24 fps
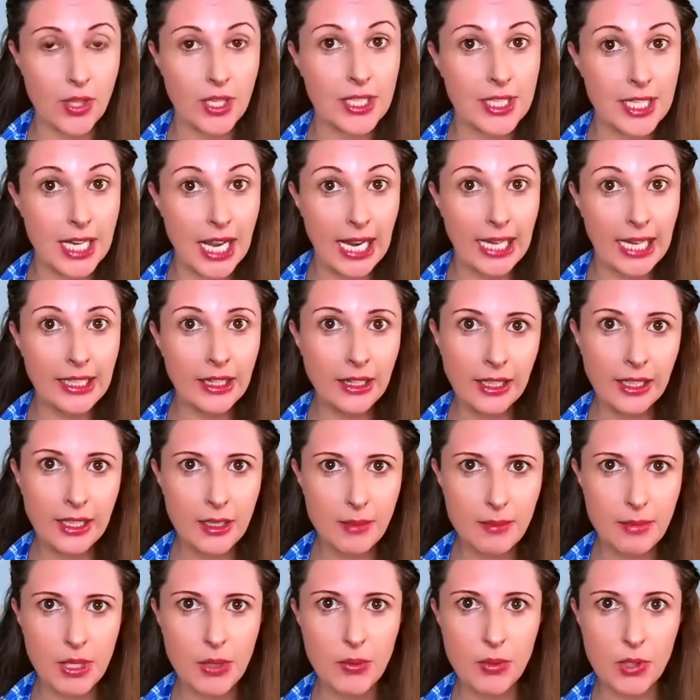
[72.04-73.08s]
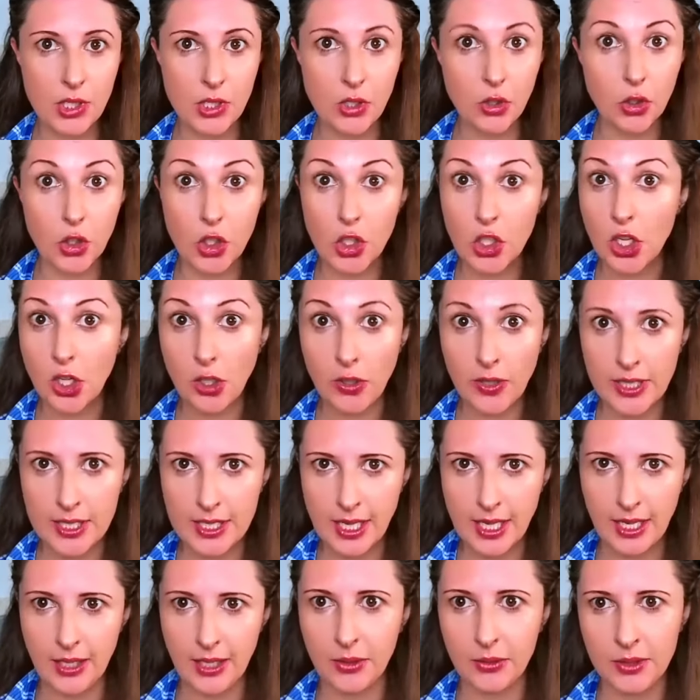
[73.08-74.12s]
than titling a musical
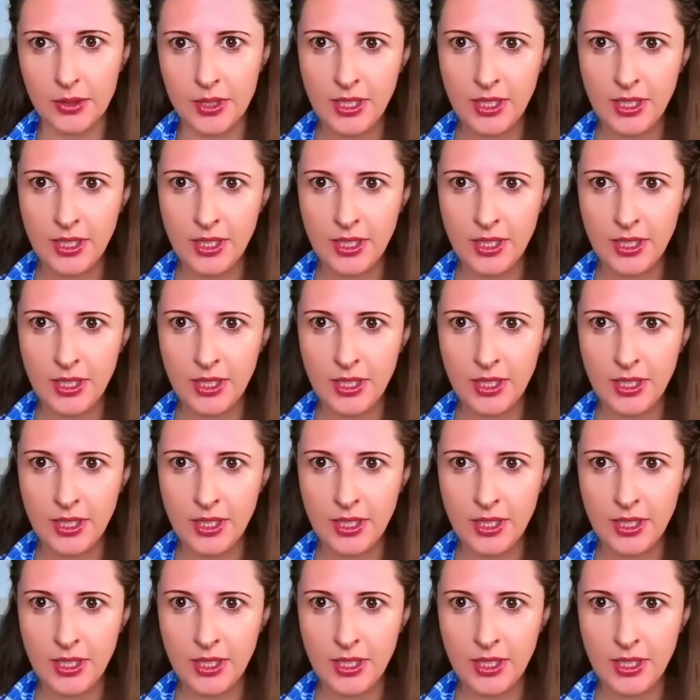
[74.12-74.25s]
Urinetown.